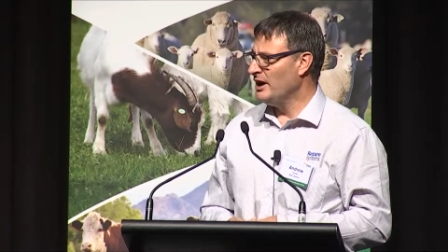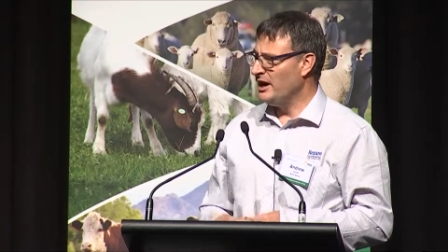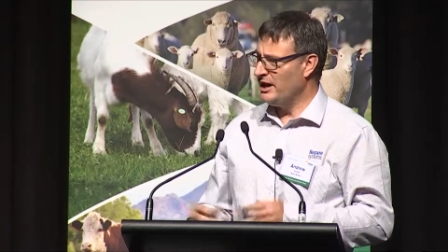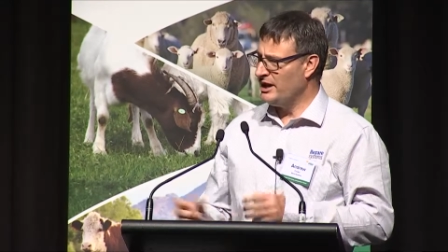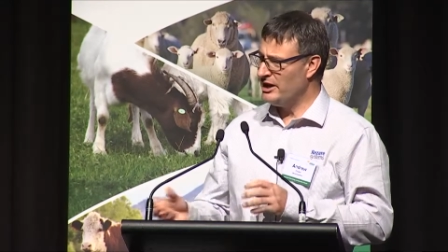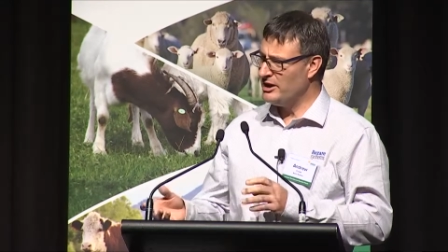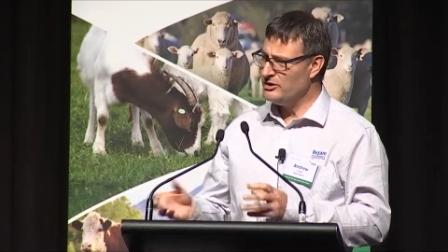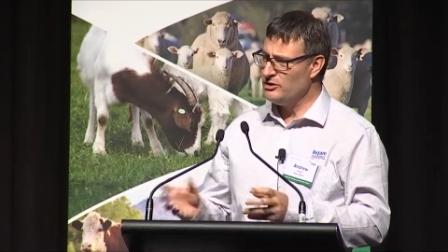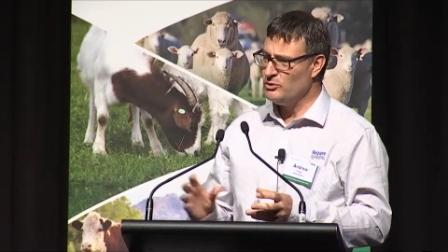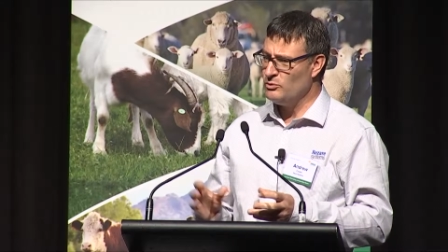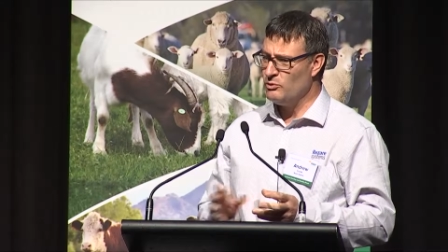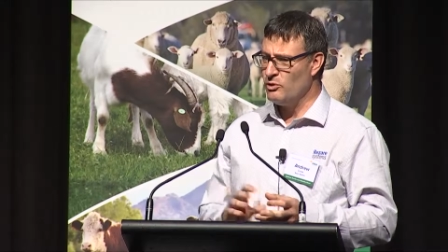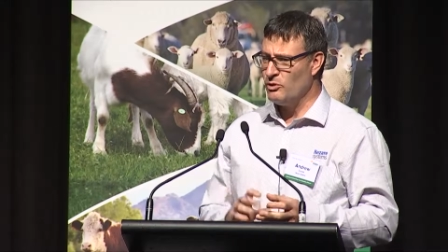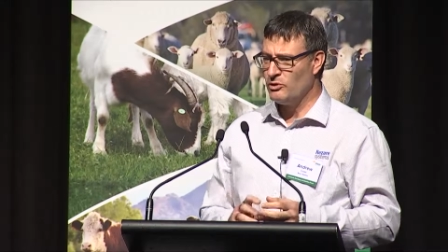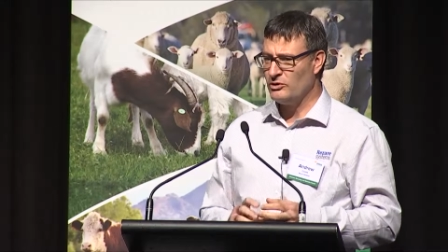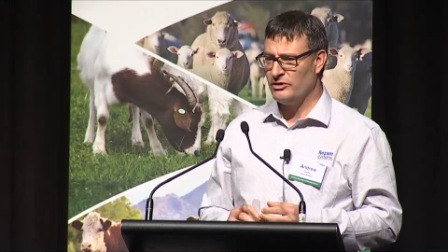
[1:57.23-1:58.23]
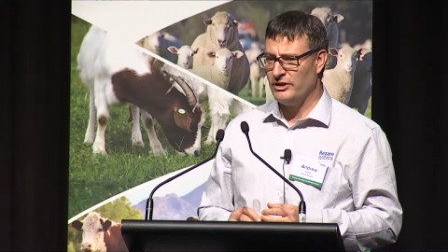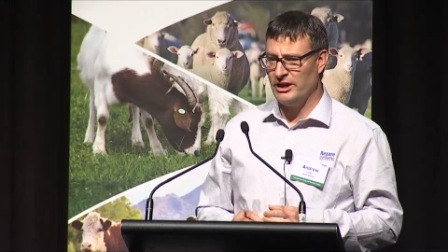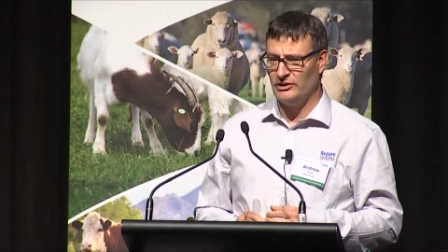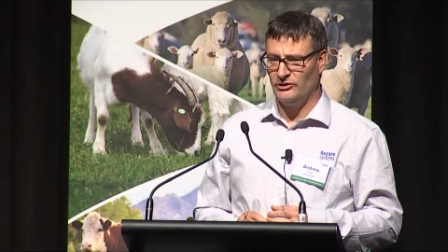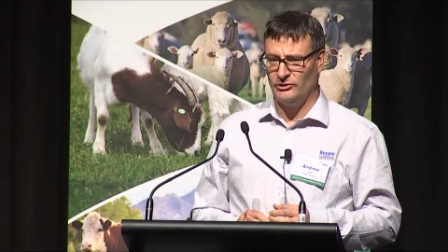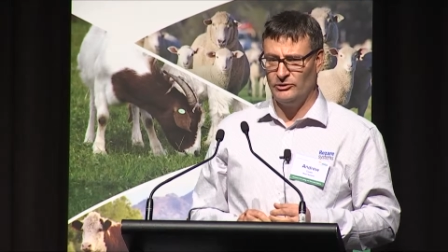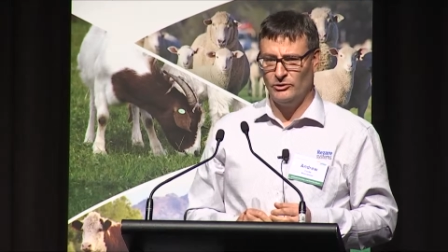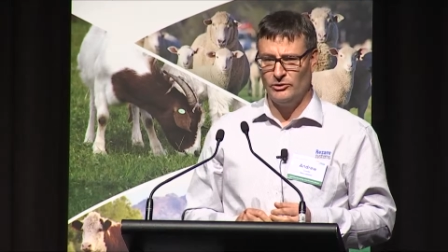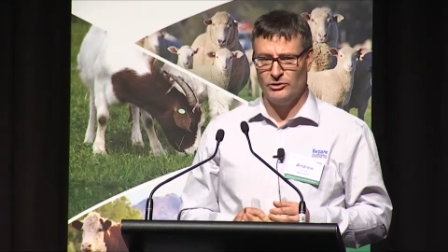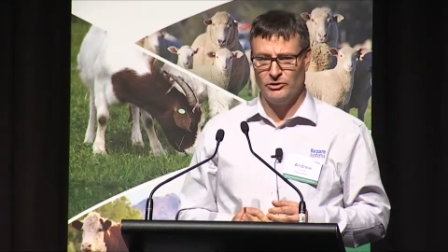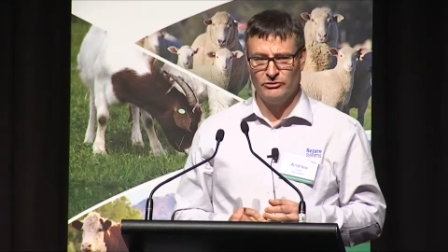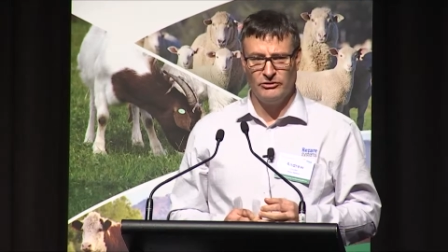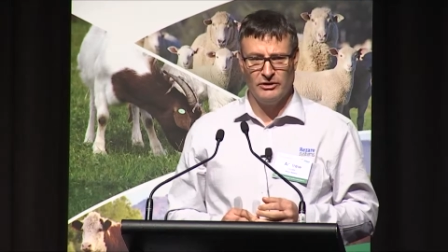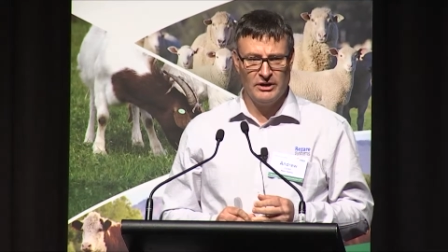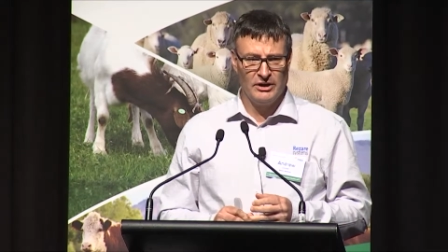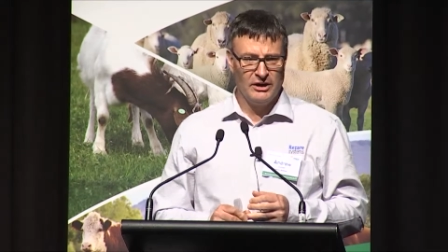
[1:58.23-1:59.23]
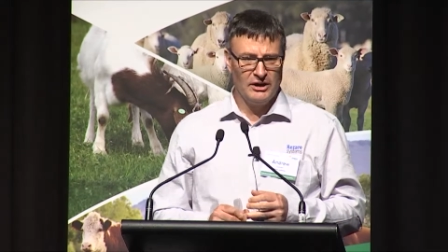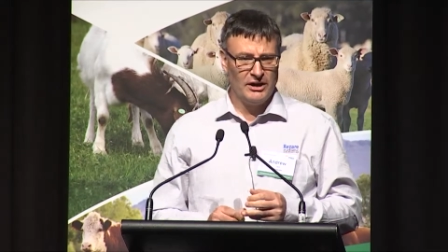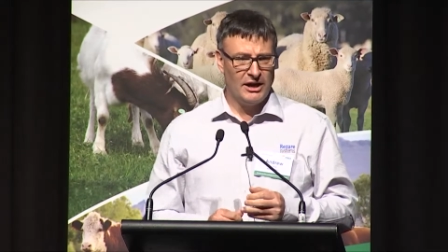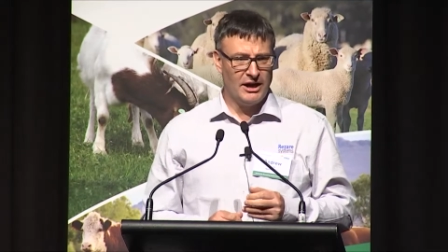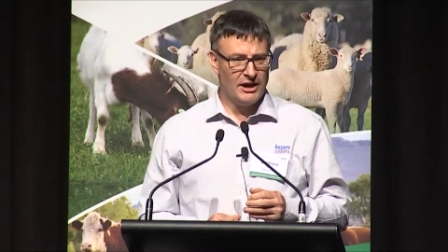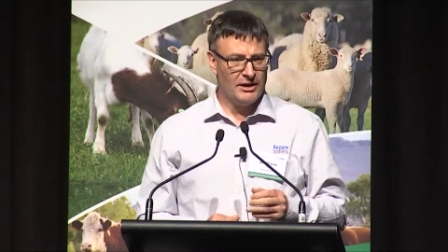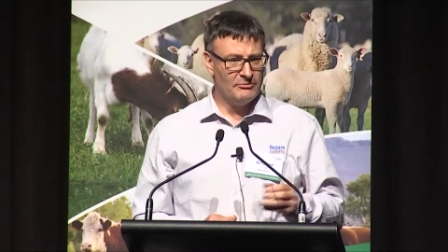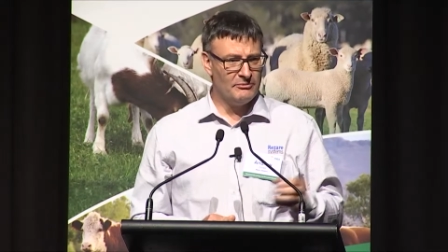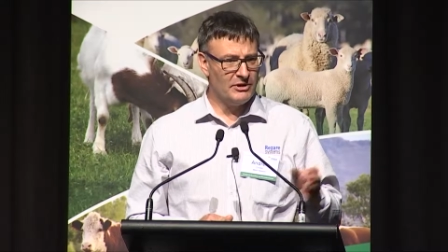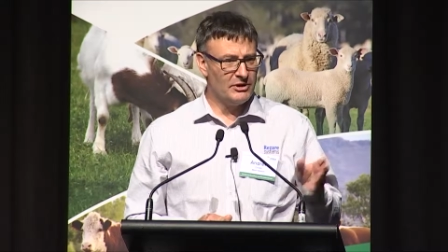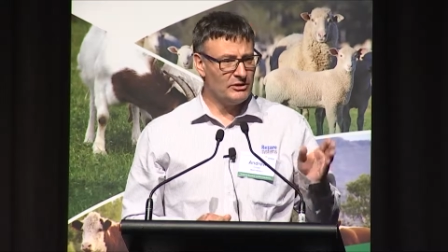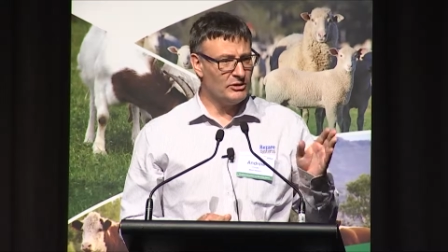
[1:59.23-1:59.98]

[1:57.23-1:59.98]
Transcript: and how you walk that sort of um,